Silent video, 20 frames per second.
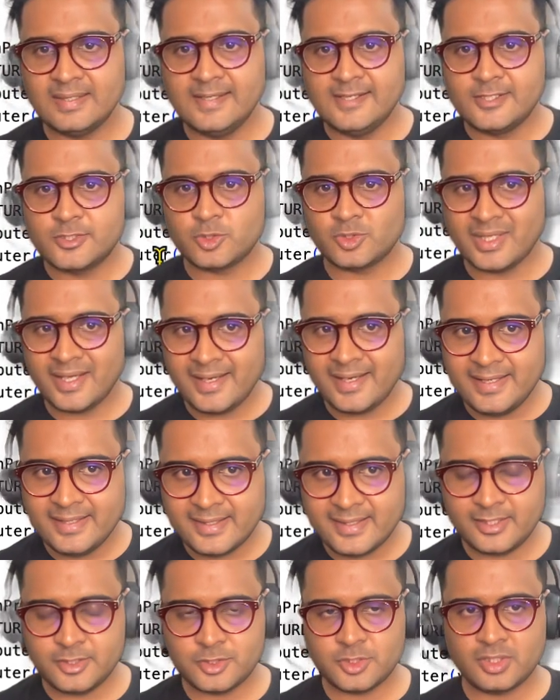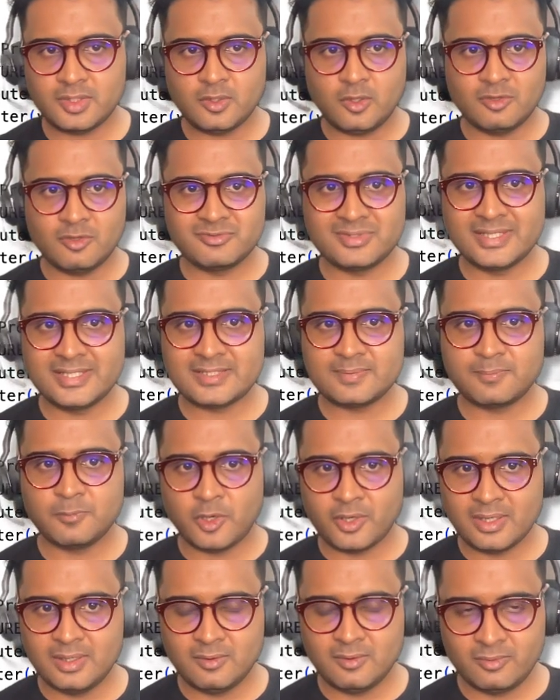So the intention of this
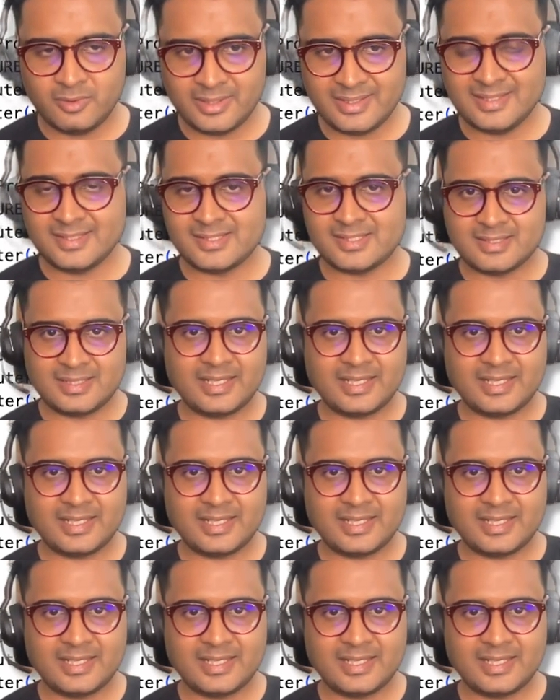model is,